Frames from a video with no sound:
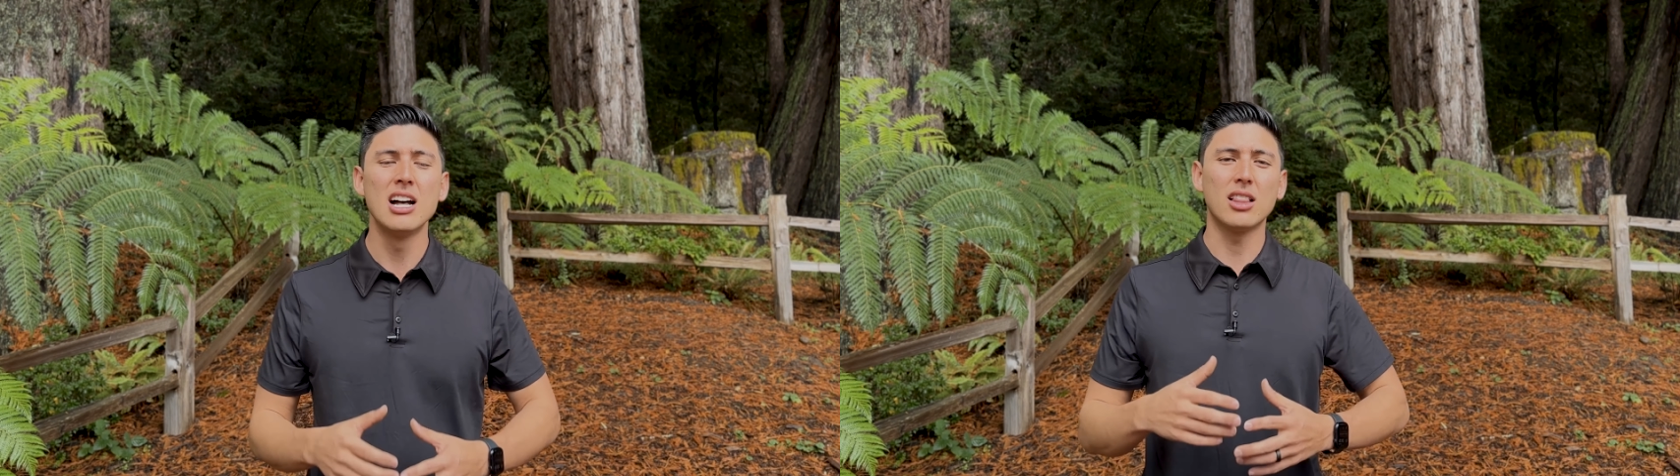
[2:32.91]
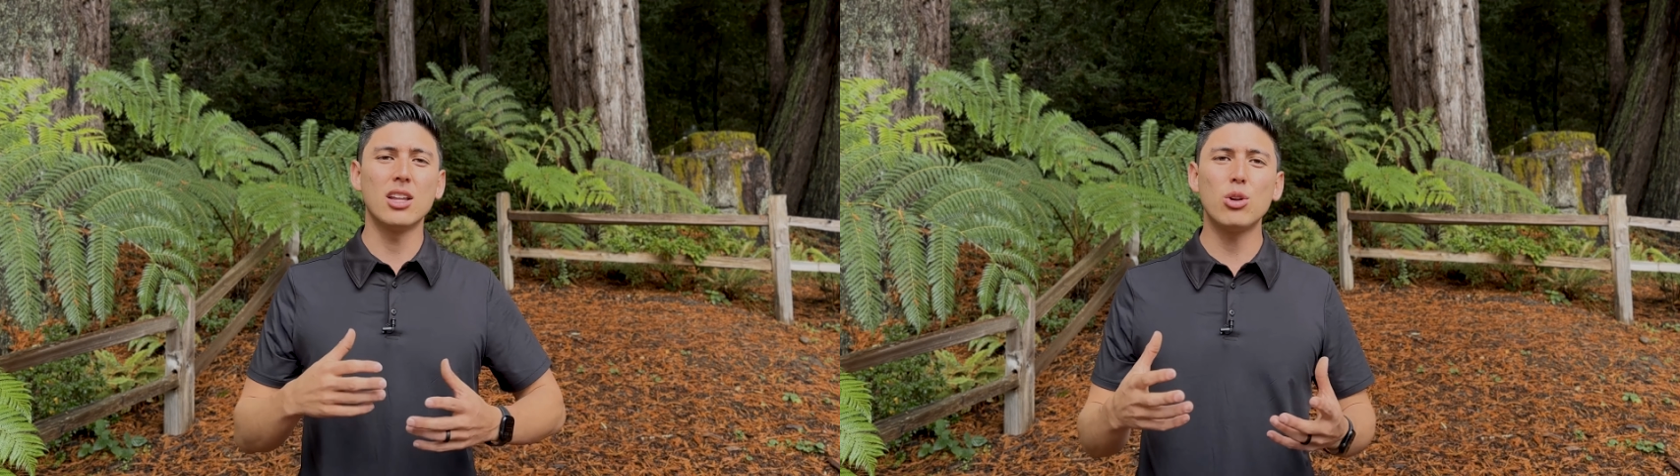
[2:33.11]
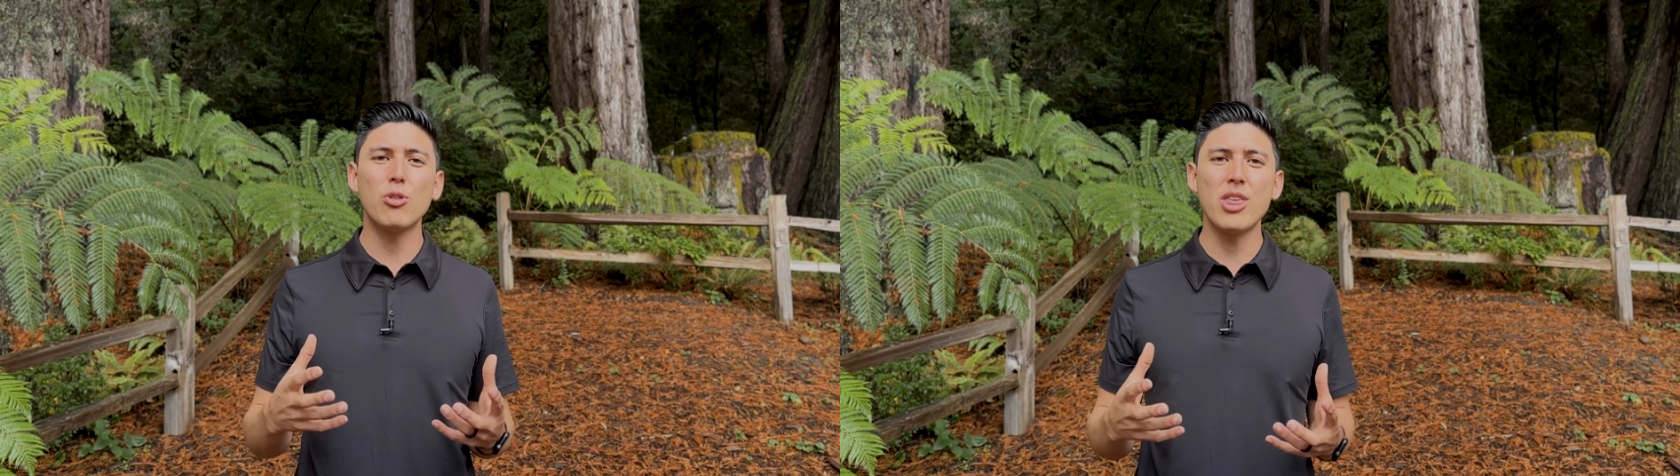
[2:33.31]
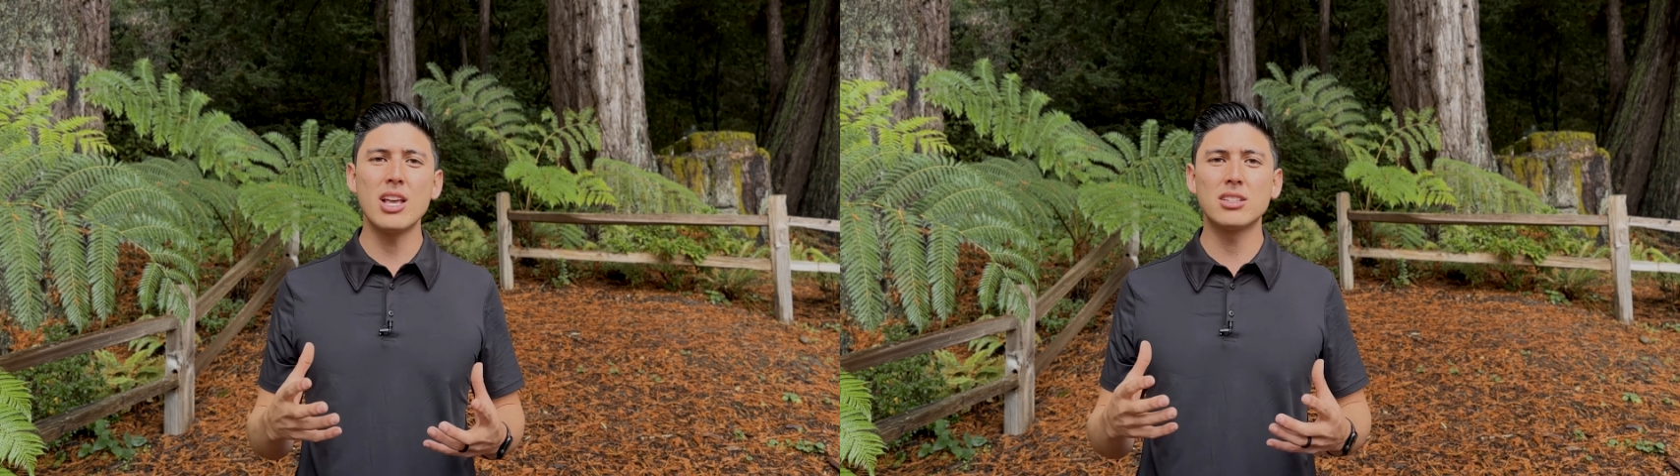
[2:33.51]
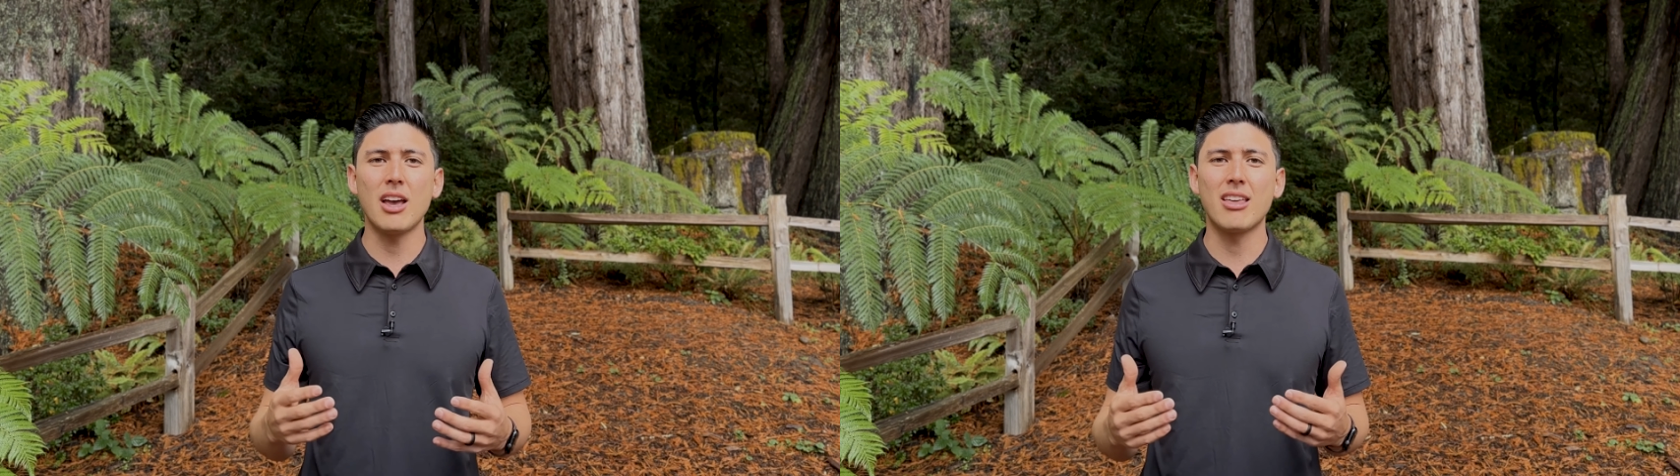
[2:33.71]
Little
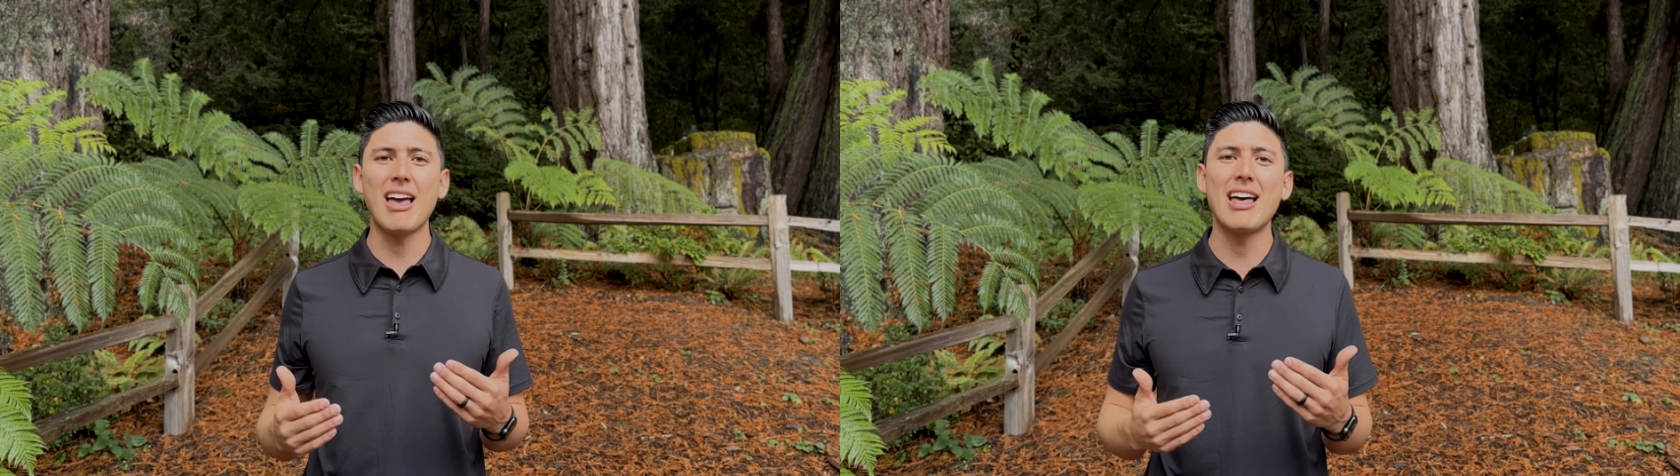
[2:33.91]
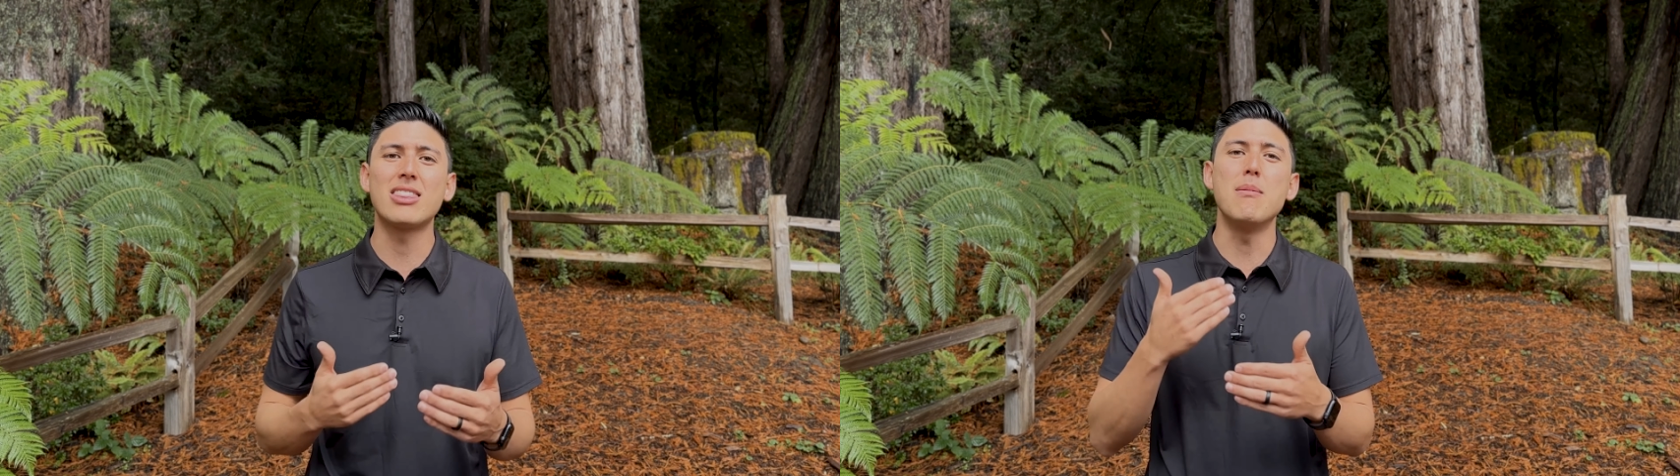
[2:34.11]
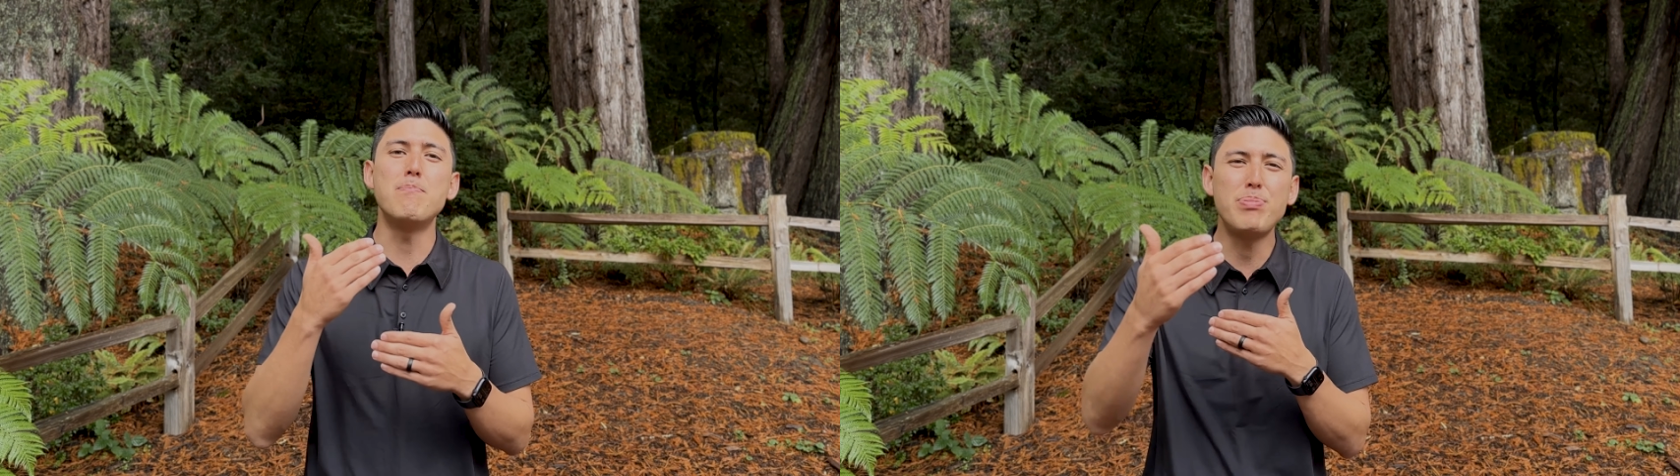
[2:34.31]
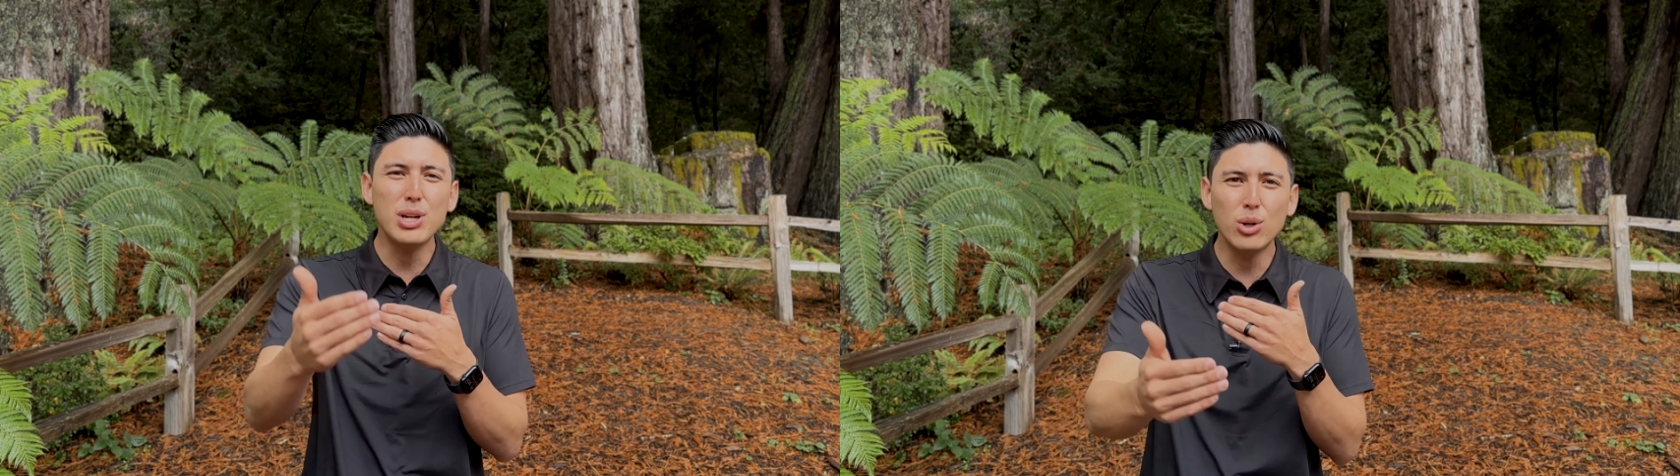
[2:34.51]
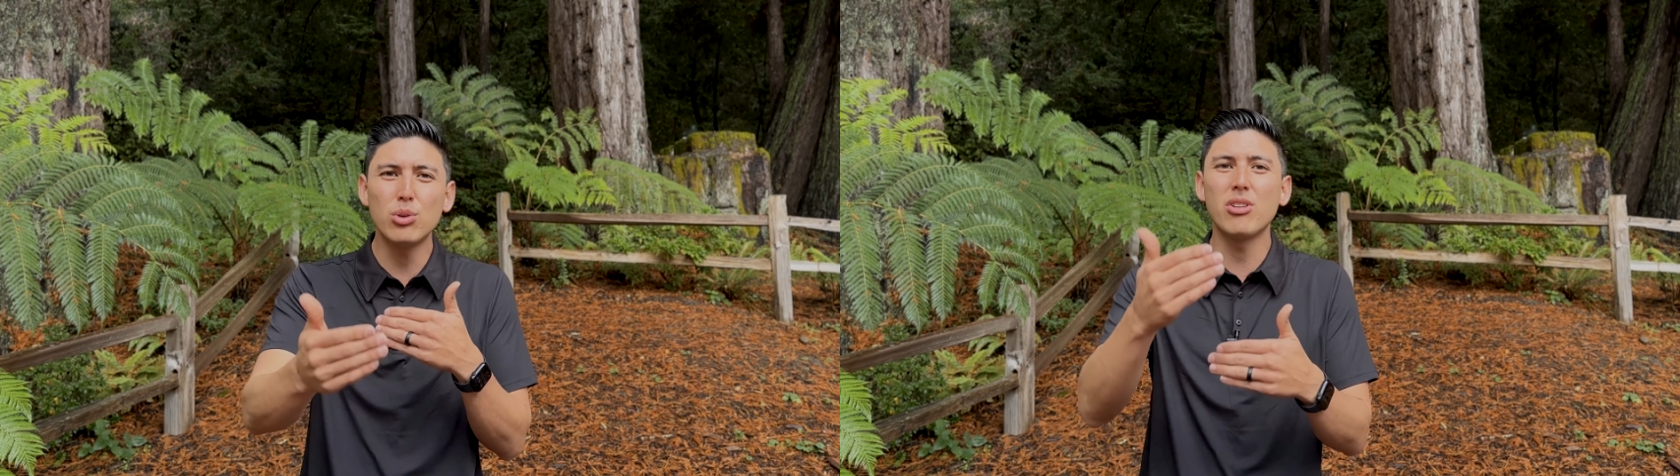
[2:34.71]
things like that that
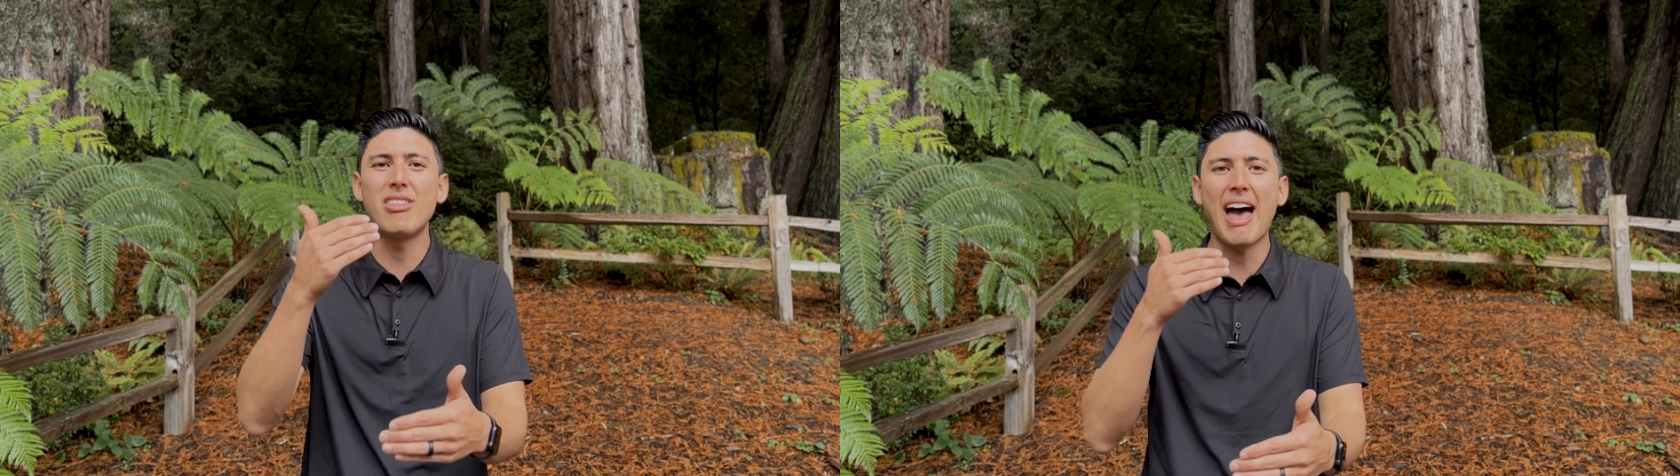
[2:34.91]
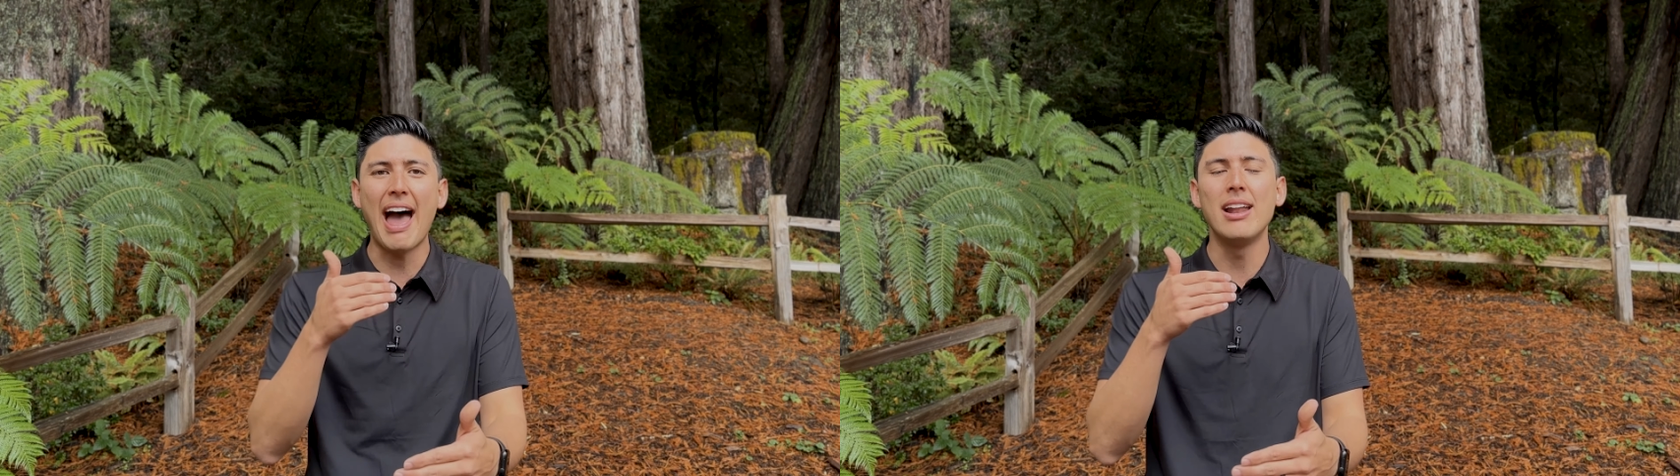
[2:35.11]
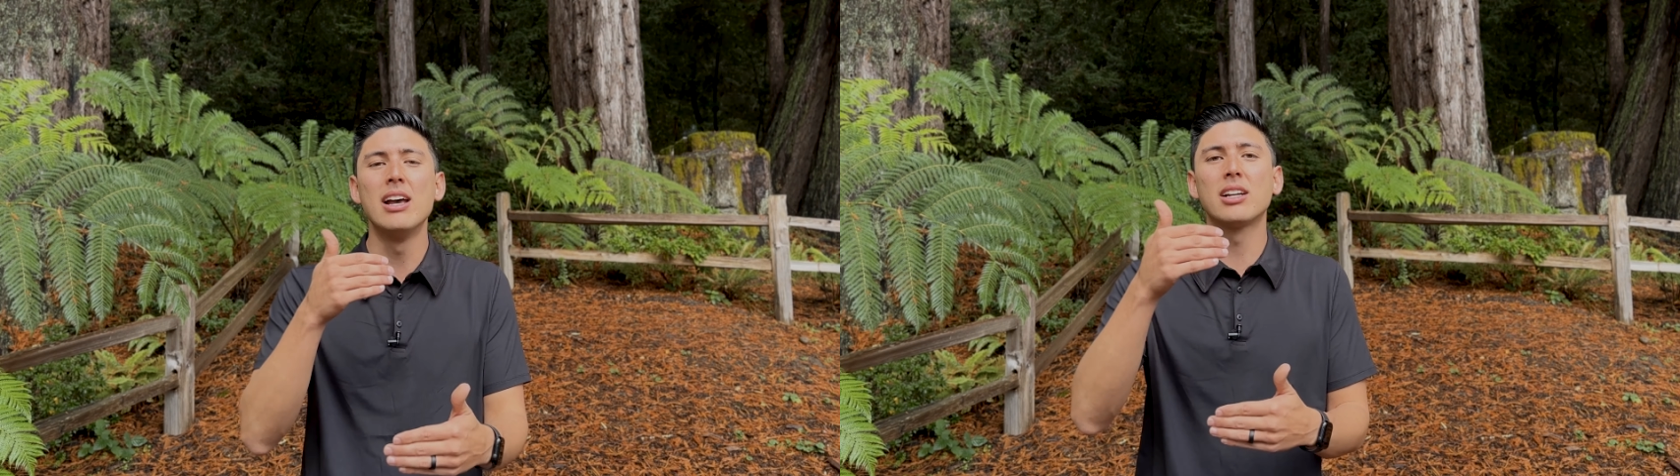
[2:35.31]
build that